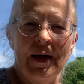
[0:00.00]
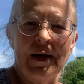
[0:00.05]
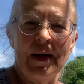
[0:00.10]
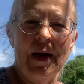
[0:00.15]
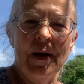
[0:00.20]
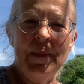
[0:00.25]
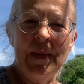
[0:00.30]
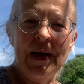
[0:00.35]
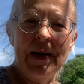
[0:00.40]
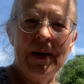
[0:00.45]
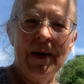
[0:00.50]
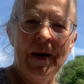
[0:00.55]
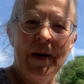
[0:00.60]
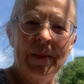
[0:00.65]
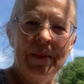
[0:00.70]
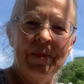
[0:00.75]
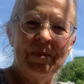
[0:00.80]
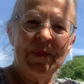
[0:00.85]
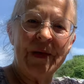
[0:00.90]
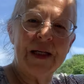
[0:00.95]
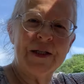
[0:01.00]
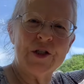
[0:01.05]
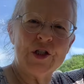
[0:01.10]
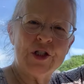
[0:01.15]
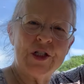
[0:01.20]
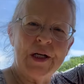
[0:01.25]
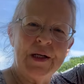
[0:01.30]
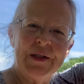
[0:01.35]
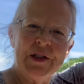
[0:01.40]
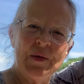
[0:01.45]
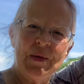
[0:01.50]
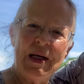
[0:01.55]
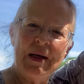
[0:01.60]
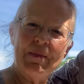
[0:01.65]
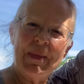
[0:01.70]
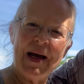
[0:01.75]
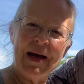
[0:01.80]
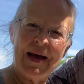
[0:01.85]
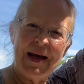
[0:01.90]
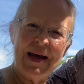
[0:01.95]
coming up and sheltering
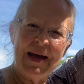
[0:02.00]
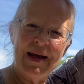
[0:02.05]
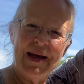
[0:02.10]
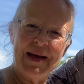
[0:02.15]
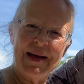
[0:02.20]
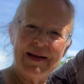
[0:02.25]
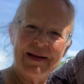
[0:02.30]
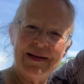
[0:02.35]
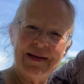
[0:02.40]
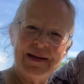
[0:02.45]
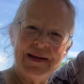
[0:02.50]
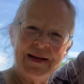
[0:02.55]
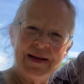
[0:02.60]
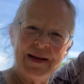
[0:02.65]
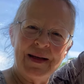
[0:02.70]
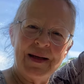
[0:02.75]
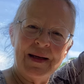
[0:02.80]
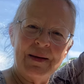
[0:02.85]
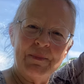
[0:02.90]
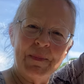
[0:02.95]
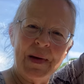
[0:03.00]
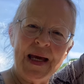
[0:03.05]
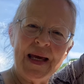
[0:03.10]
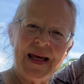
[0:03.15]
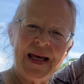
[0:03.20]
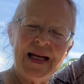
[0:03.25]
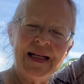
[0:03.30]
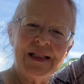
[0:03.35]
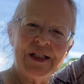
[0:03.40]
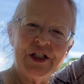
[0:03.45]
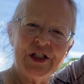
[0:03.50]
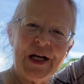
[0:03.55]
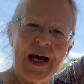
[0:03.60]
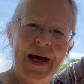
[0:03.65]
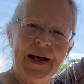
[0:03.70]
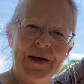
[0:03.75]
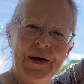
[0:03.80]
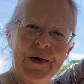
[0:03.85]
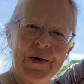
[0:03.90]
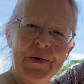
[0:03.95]
my head, making
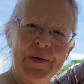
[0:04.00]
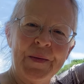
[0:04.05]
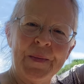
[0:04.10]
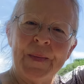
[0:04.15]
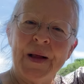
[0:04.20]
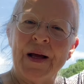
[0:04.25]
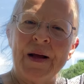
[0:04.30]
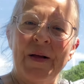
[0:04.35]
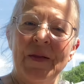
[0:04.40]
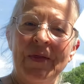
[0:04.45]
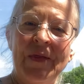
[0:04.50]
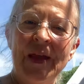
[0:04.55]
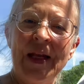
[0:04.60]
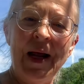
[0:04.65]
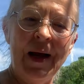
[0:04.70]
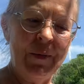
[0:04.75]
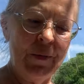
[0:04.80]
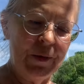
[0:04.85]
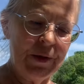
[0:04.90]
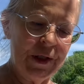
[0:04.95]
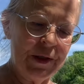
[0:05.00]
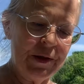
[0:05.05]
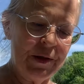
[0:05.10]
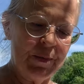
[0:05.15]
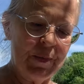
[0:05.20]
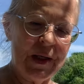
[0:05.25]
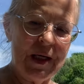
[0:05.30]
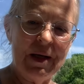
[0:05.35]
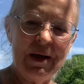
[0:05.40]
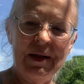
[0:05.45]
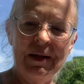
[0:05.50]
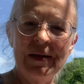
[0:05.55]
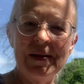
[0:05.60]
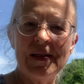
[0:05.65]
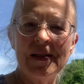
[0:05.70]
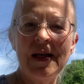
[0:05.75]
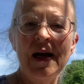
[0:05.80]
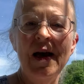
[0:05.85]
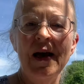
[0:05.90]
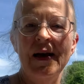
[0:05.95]
shadow, then I wouldn't be in the
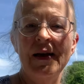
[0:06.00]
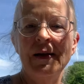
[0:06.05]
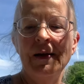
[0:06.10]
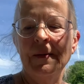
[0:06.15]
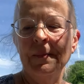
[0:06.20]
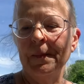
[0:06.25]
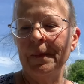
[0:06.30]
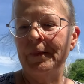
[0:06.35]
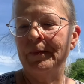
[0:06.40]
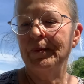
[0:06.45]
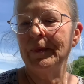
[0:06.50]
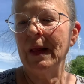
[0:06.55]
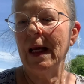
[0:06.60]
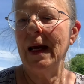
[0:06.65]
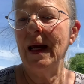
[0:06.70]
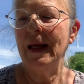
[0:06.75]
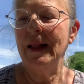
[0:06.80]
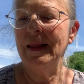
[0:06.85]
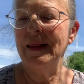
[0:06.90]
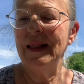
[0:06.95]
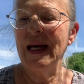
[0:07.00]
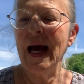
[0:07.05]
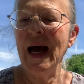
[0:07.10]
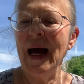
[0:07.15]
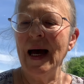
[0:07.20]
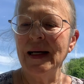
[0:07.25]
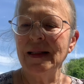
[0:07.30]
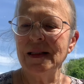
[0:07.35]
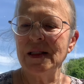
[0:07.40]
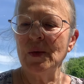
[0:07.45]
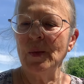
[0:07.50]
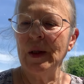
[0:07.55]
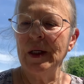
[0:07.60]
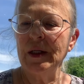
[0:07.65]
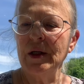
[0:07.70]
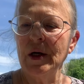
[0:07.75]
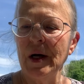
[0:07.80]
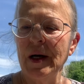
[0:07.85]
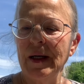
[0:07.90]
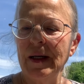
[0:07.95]
sun. And that's
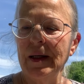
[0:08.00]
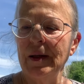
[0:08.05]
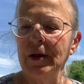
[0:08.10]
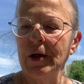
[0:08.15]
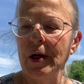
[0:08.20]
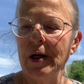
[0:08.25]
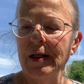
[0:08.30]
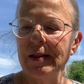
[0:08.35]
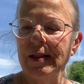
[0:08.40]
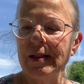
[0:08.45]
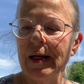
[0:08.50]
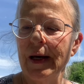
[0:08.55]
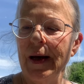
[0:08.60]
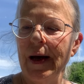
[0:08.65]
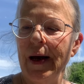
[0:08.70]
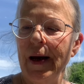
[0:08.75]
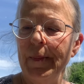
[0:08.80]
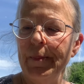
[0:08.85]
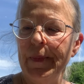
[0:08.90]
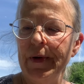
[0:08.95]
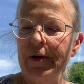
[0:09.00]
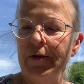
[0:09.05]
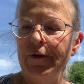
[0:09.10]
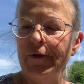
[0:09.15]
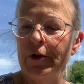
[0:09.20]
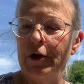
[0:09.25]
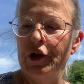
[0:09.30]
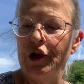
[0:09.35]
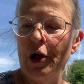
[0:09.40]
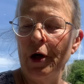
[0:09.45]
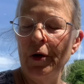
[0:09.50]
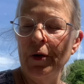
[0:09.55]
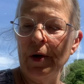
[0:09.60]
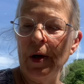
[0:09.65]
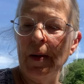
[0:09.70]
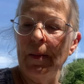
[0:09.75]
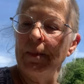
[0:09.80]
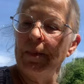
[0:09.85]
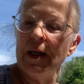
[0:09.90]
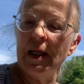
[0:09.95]
what God had caused to happen for
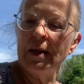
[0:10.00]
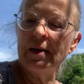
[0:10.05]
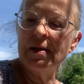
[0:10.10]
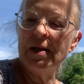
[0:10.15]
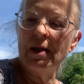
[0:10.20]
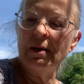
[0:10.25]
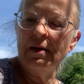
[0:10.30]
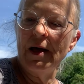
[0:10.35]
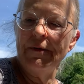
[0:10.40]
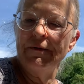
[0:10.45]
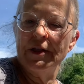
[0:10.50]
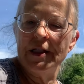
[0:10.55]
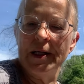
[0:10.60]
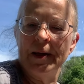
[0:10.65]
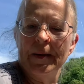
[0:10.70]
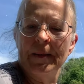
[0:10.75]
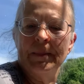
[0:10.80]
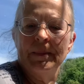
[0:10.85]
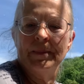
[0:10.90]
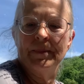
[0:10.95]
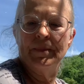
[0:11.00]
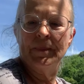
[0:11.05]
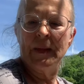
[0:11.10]
Jonah because he loved him.